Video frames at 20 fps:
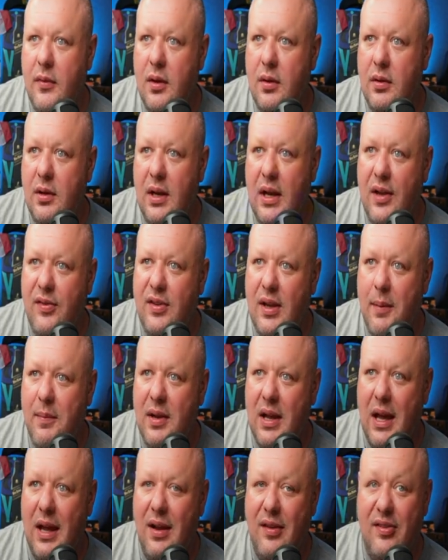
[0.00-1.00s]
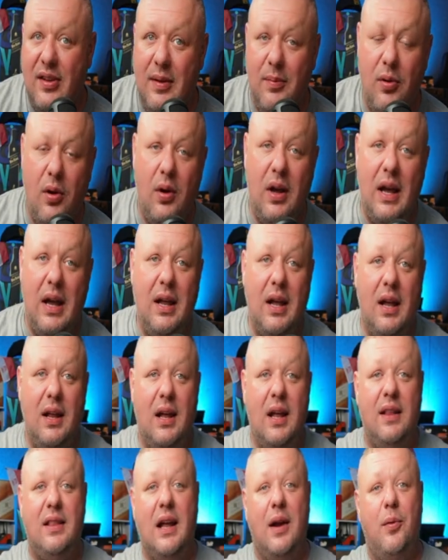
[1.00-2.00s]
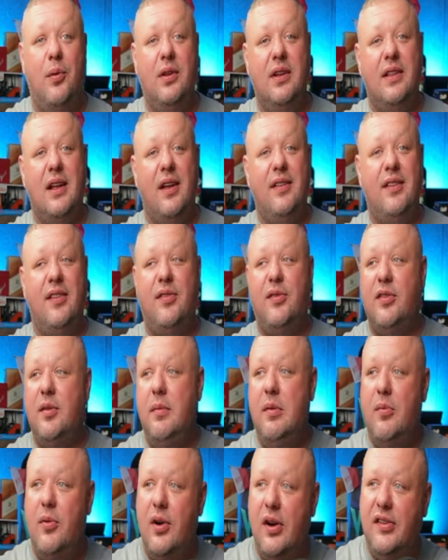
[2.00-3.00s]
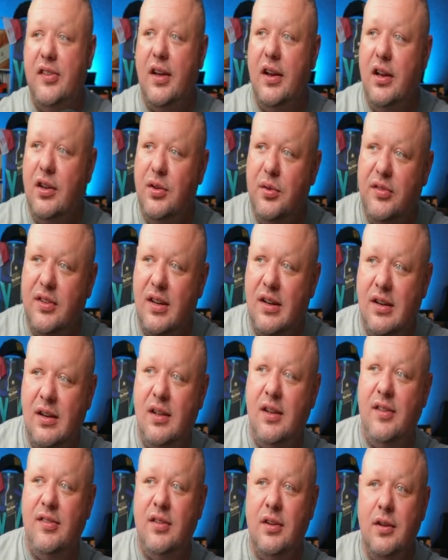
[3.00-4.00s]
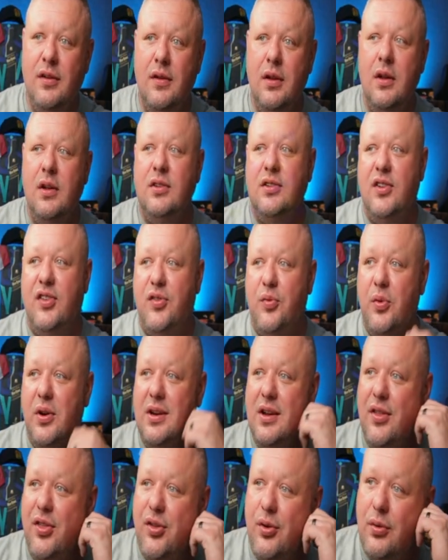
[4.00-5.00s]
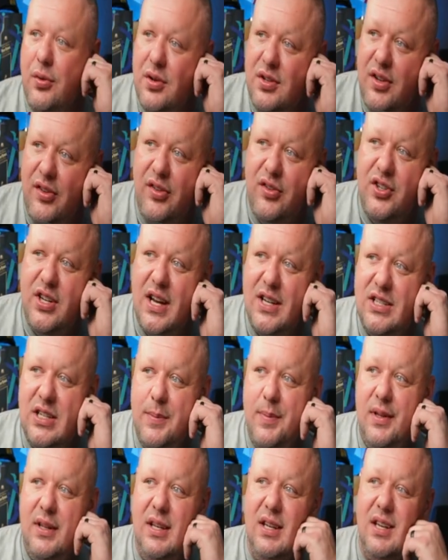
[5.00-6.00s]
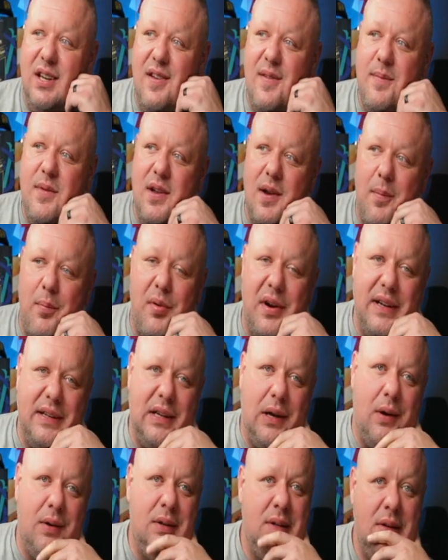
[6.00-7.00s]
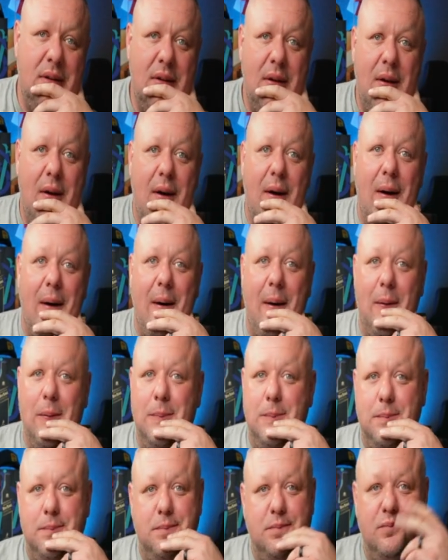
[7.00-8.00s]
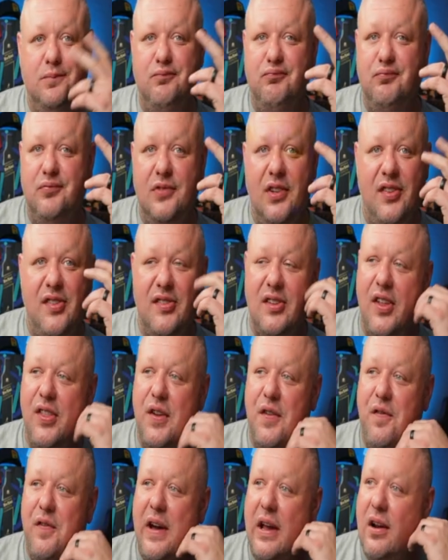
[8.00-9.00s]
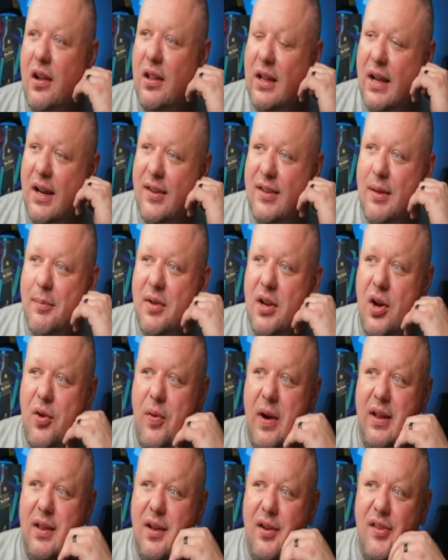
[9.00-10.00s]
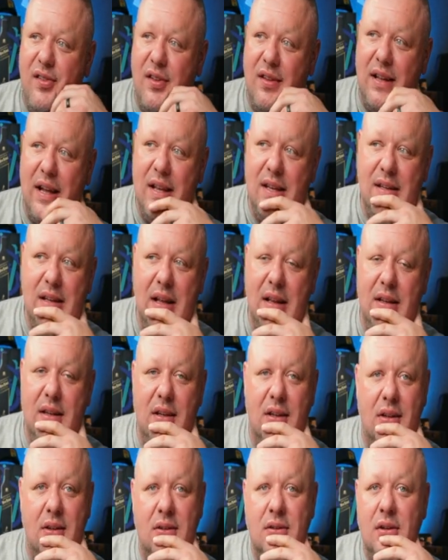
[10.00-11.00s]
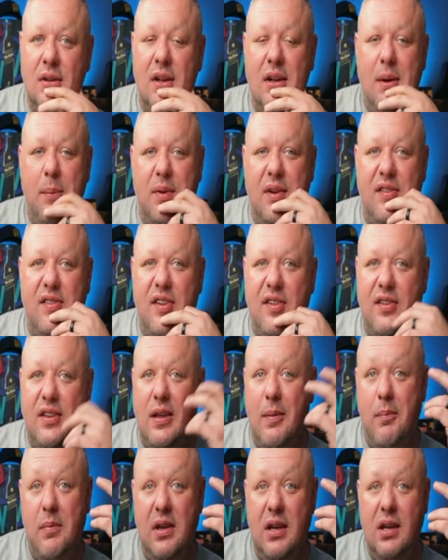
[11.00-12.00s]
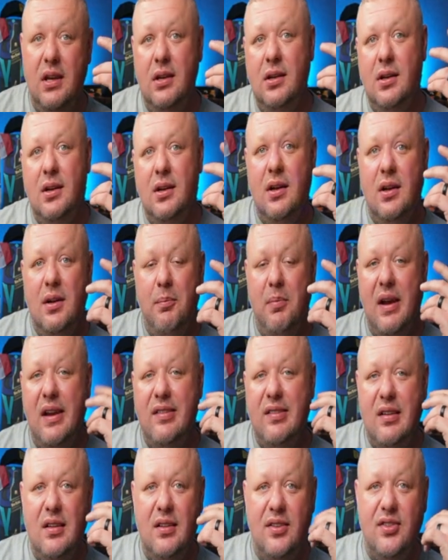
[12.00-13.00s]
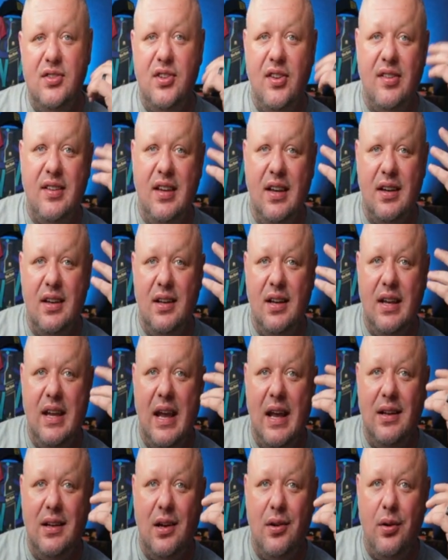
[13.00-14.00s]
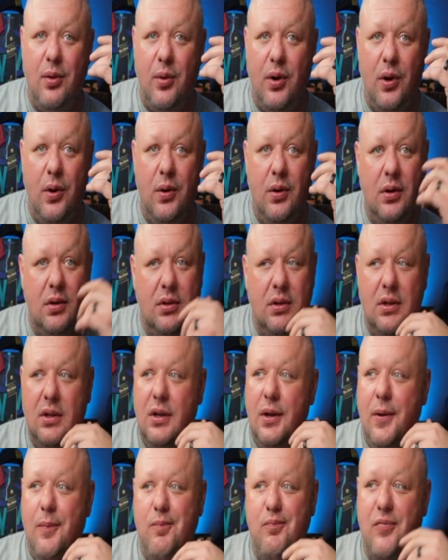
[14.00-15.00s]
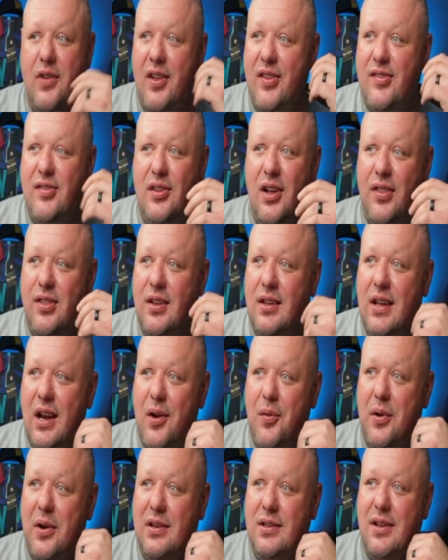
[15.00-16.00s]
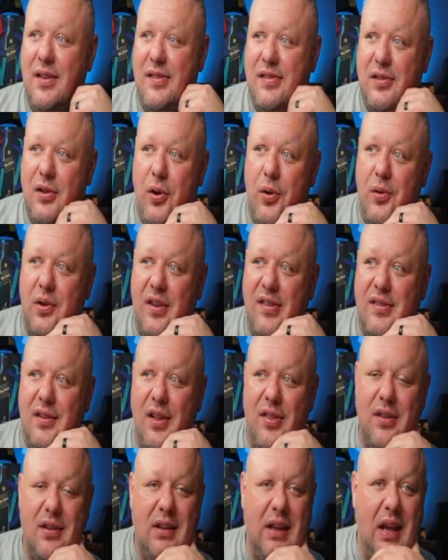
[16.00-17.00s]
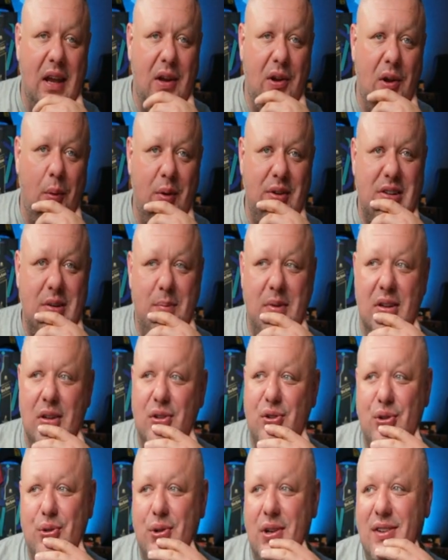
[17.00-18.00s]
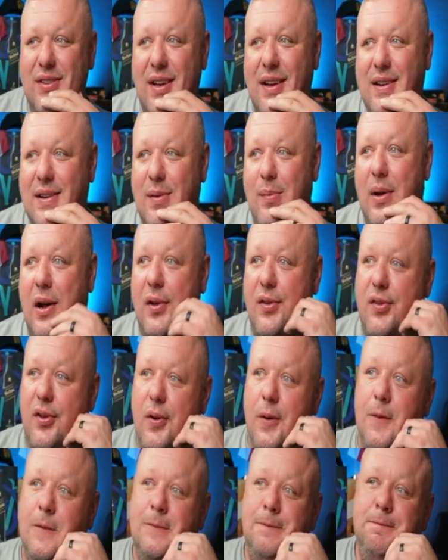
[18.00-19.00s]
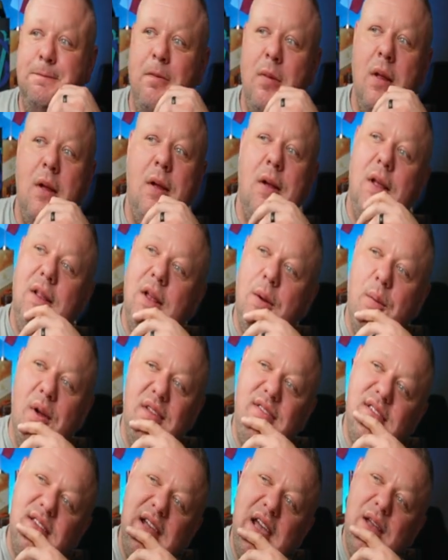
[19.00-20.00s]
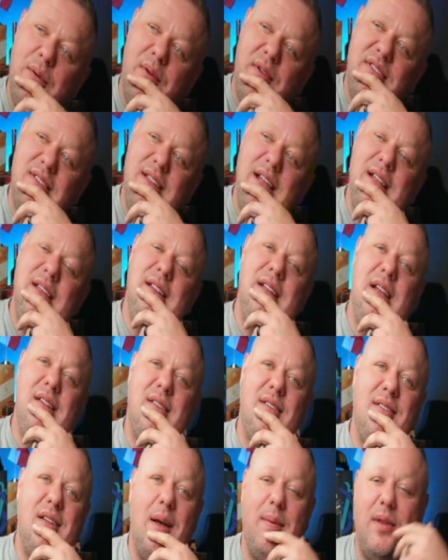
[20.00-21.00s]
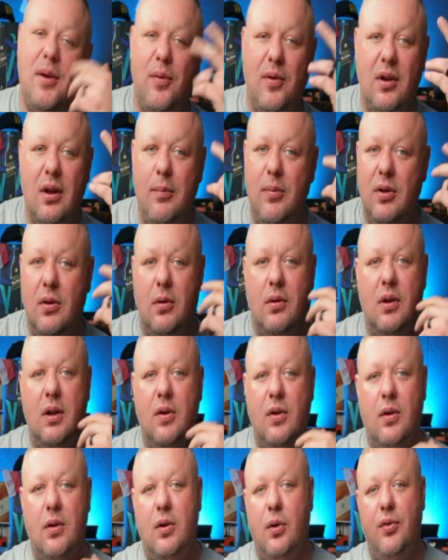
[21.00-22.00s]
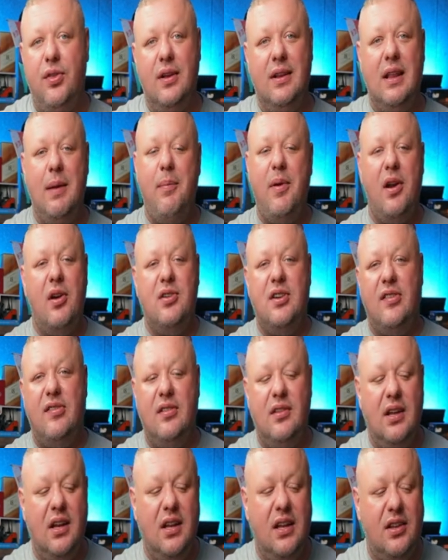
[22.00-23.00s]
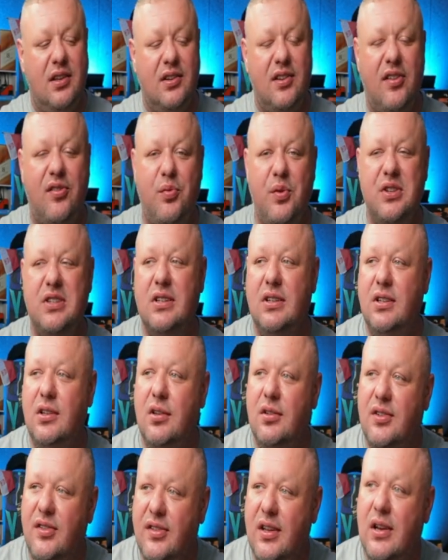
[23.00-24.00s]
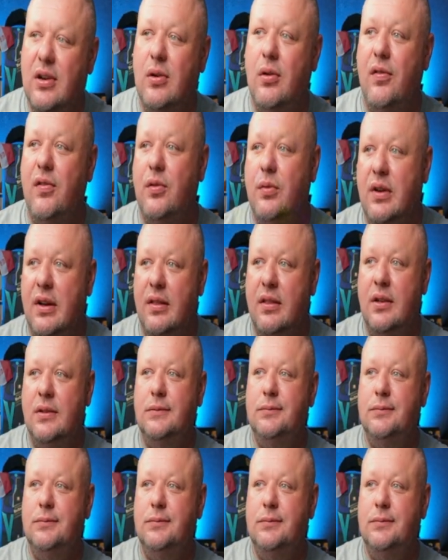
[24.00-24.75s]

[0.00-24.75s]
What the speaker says: Yeah, so I mean, honestly, bro, I really thought this was gonna be more exciting news than it is. Just reading through it, just ChatGPT giving me a breakdown. Um, this is nothing finalized. I mean, great that there's a 90-day deal, but this is, to me, basically this is just kicking the can down the road. It's nothing like written in stone. It's nothing that we should be too excited about. So then once again, once the 90 days is up, then we're gonna be a whole thing. They need to just reach a deal and just get it over with.